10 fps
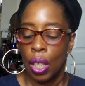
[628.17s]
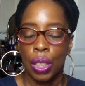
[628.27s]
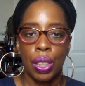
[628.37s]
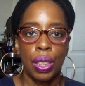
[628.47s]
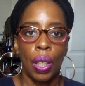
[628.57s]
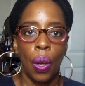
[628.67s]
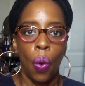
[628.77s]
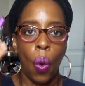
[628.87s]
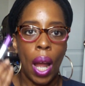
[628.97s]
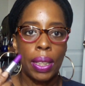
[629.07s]

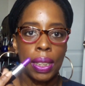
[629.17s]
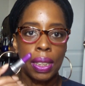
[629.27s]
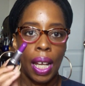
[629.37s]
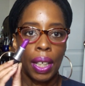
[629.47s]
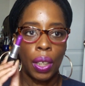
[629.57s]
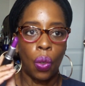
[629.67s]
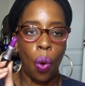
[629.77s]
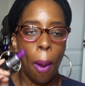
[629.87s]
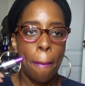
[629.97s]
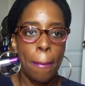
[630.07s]
So I decided
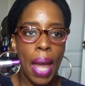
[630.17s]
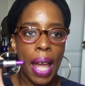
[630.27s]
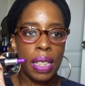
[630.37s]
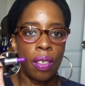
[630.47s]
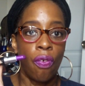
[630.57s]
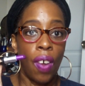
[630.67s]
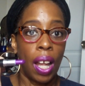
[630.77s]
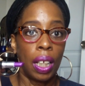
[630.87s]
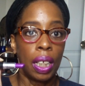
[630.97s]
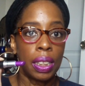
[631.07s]
on Max
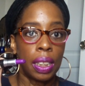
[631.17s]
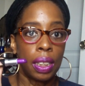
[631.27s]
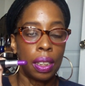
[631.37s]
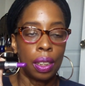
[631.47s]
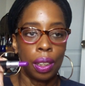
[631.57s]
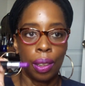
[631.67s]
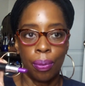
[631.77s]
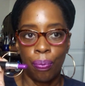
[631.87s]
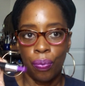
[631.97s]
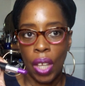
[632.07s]
Violetta.
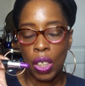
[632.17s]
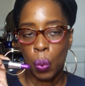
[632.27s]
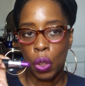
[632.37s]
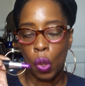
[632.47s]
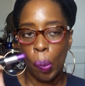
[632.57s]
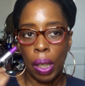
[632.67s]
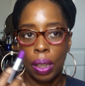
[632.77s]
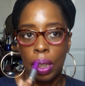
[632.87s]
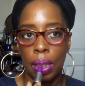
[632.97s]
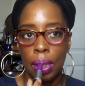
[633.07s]
That's what's on my
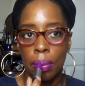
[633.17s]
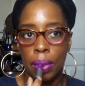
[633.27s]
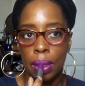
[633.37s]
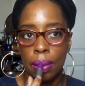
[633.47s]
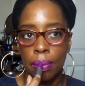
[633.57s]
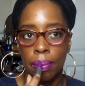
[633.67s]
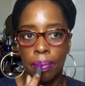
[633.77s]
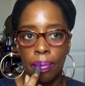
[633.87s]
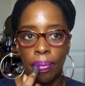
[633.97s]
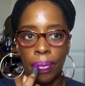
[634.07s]
lips.
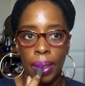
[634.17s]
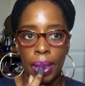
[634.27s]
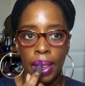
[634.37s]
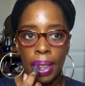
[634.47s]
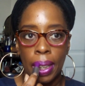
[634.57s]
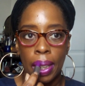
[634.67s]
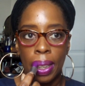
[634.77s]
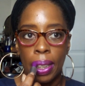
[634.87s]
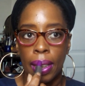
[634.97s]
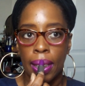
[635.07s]

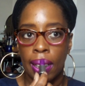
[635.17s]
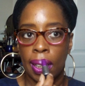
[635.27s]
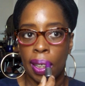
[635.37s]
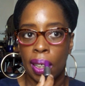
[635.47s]
Yeah.